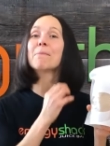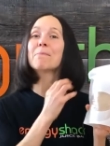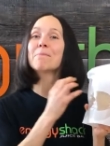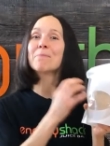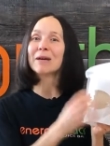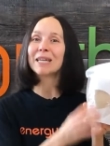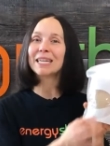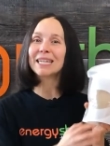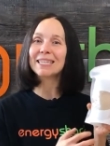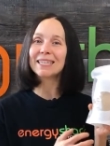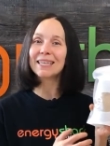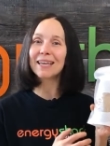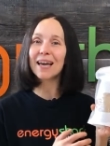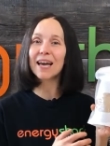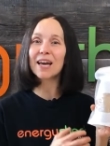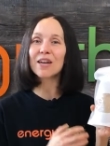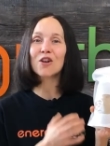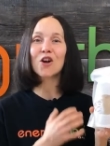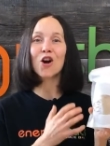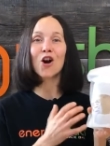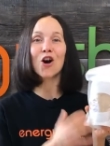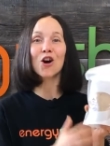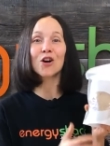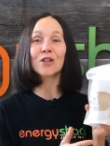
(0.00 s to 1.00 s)
but
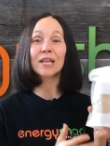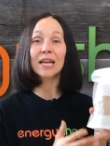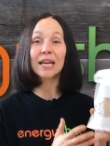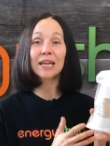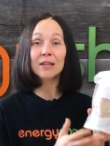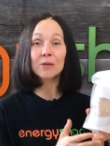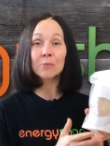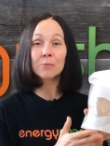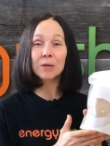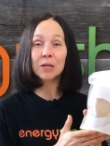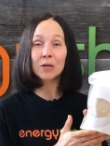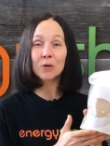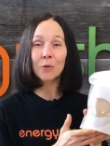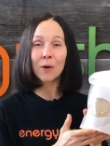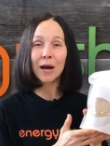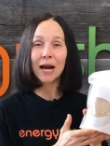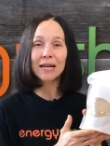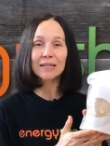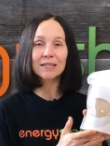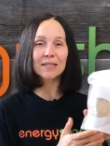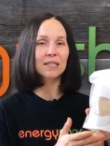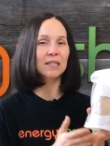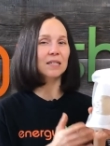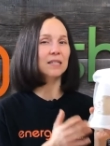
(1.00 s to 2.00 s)
again, all 8 amino
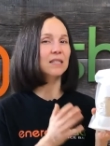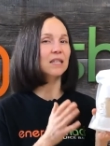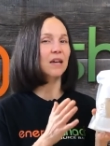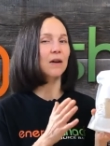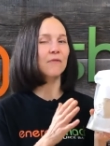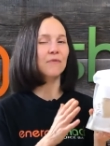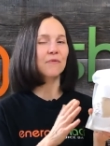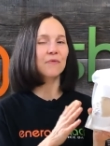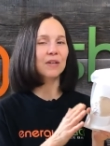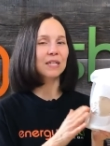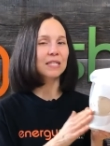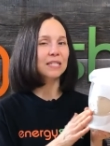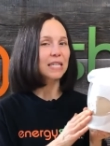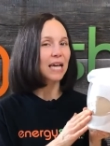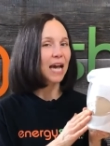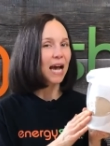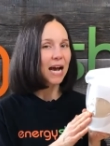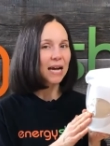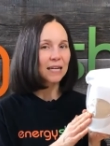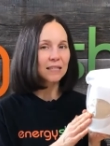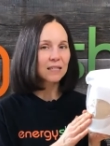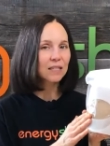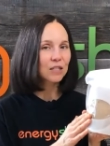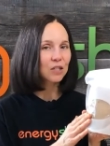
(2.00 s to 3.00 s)
acids, a
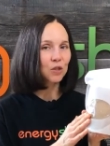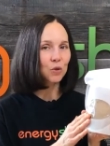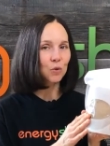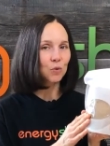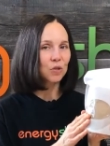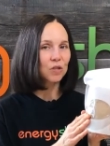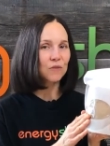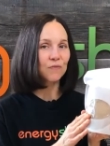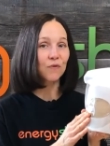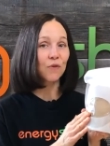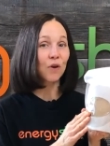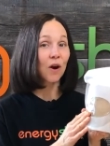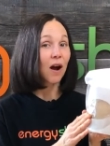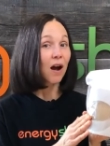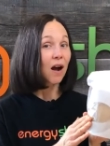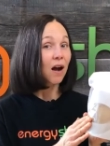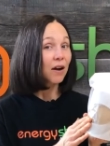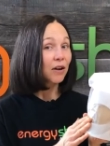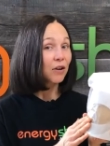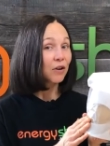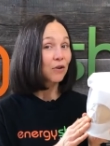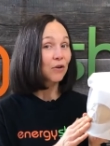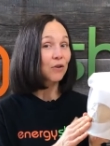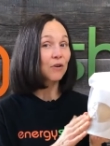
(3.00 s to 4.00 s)
fantastic source for
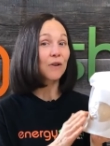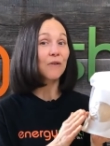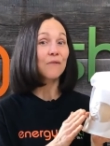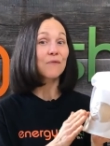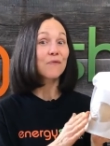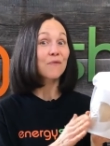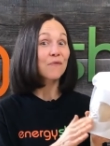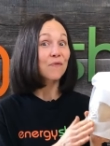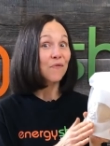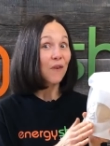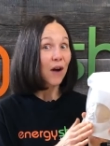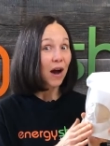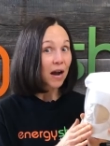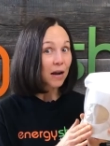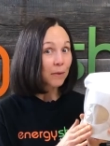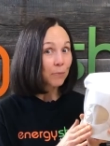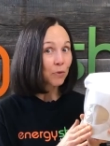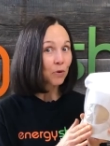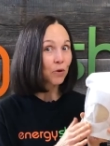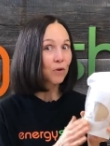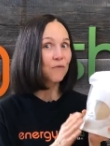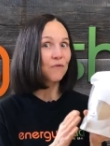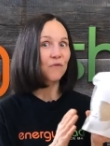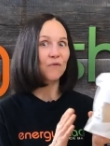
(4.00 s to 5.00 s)
iron,
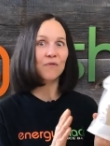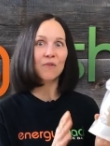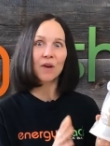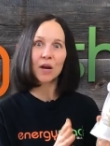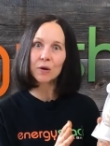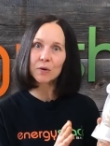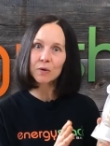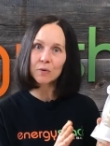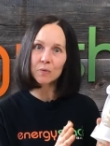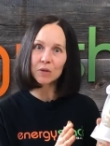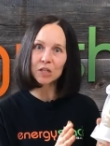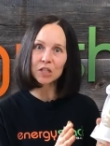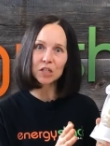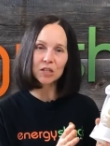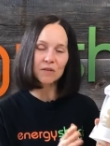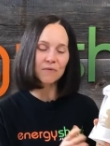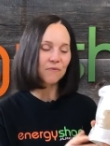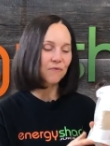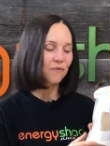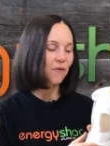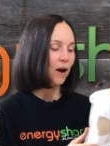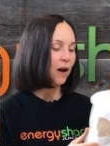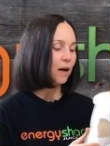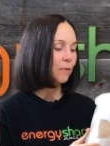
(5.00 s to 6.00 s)
fiber, very rich
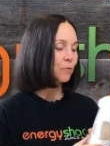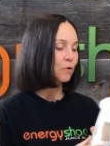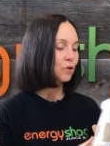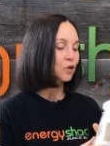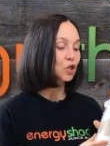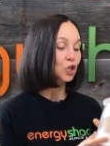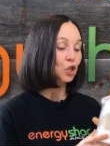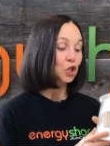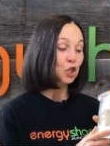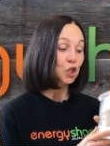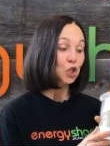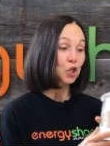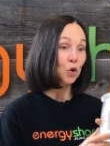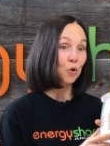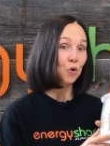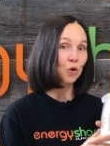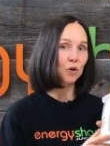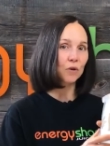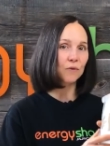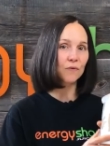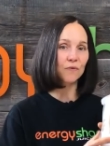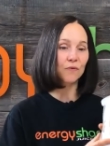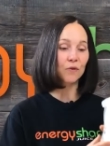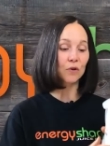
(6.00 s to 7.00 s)
in fiber, just so
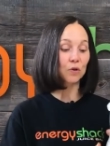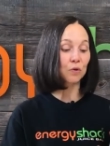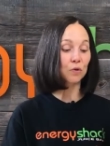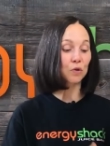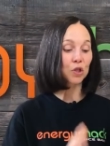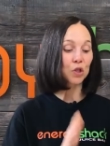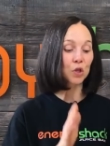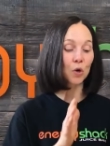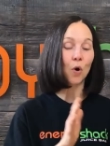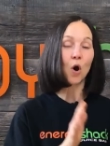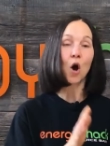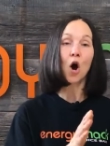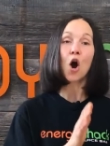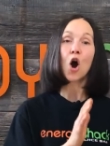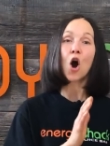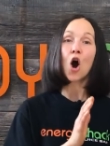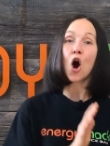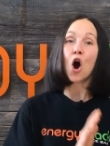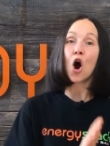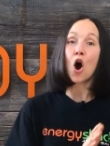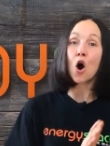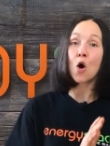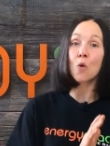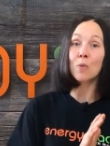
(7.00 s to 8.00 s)
good for you. So
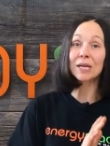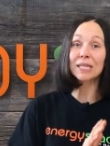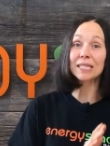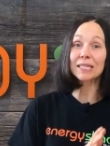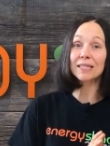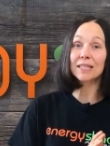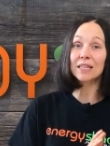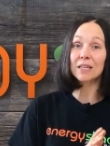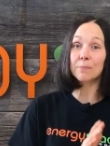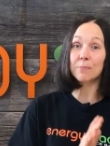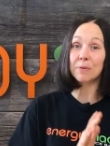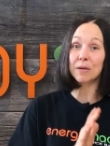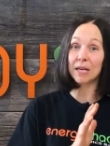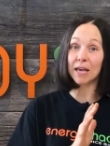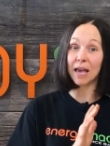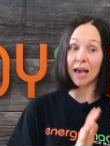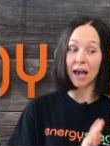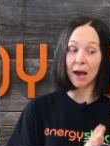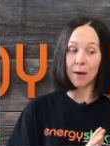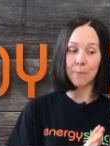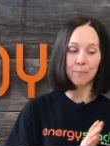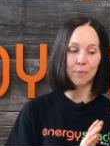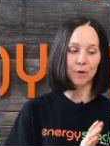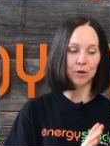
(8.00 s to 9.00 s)
always keeping
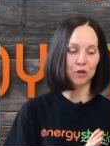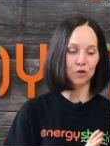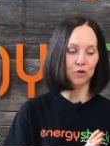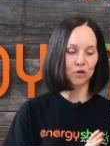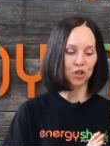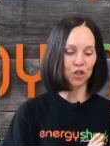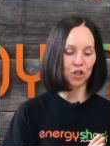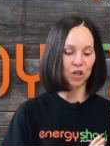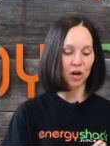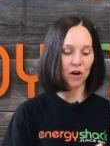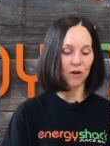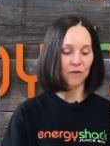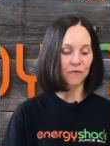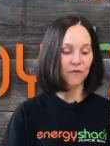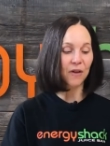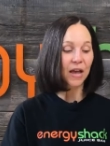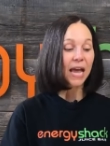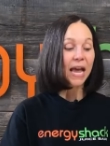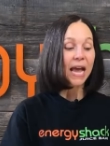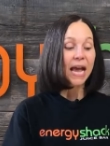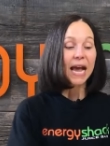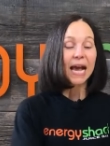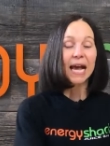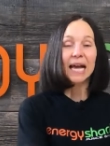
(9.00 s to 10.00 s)
hemp on your shelf.
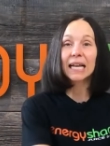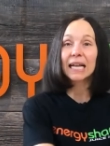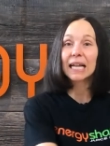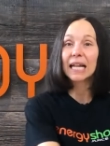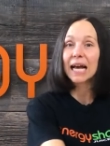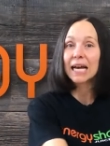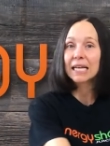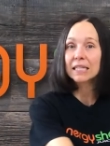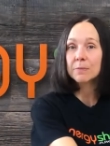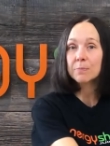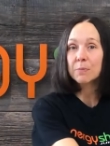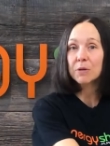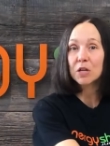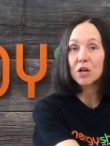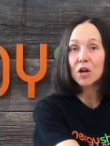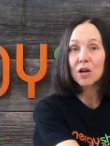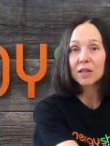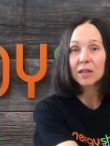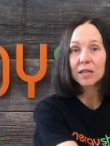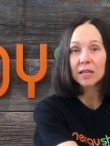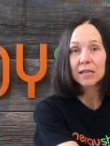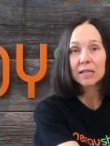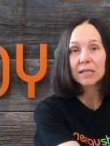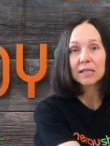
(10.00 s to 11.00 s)
And last but
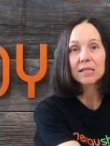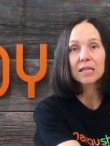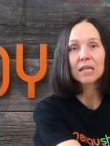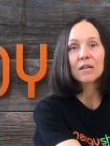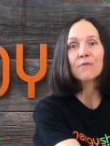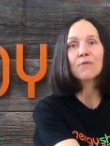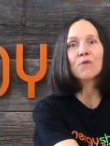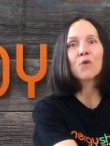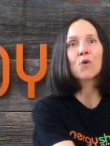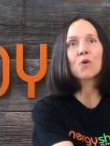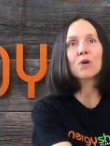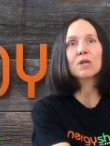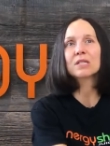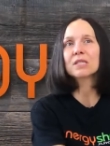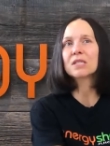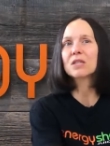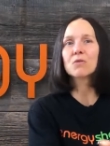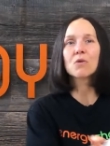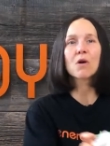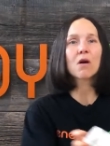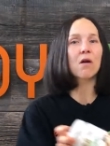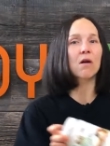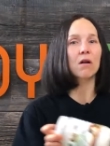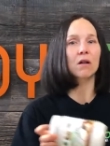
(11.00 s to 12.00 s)
not least, and of course
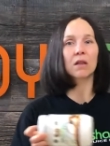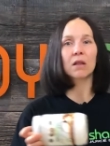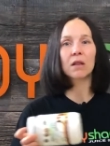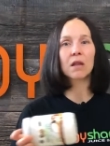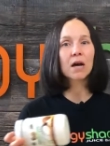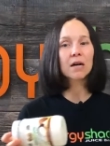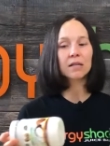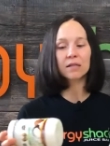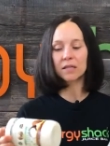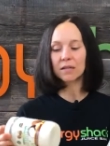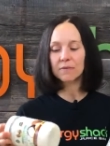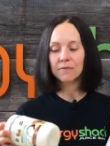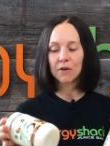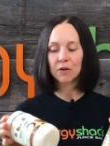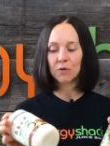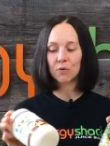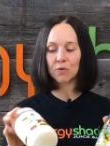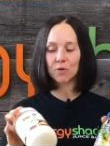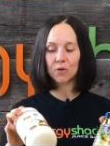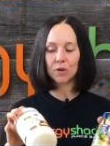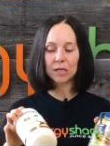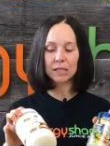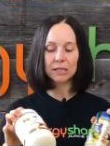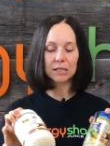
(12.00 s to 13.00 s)
there are lots of
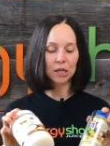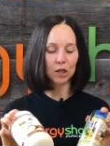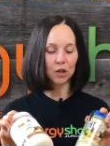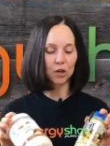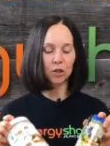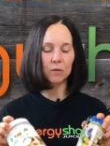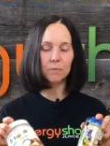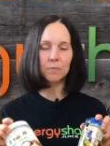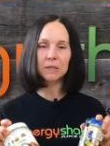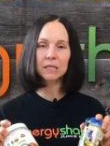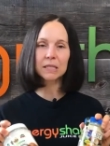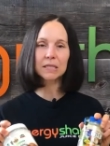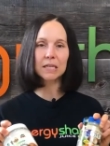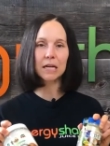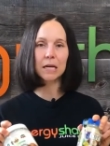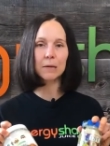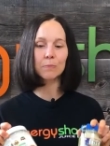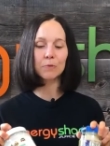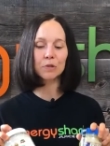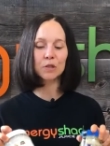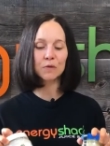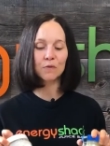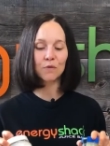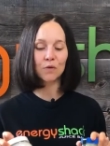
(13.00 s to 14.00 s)
other things that could be
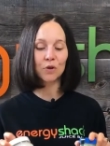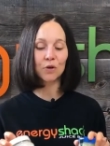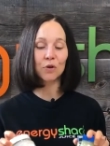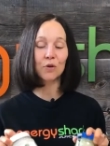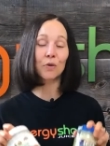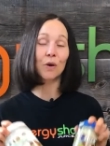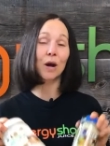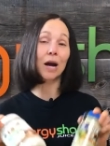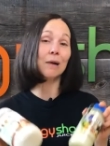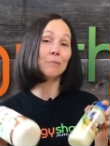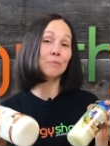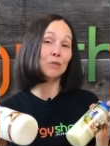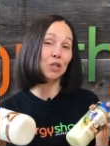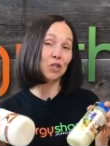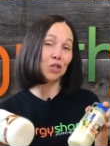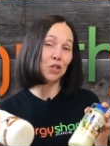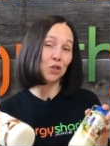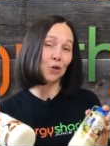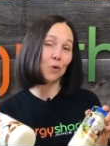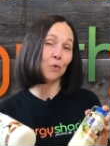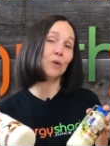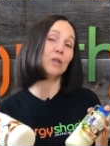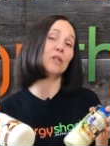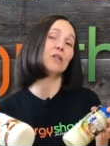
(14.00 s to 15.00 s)
staples for you. I'm just
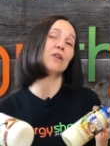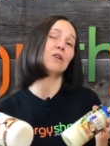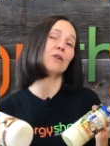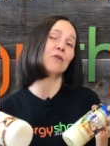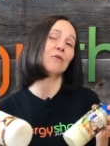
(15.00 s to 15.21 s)
showing,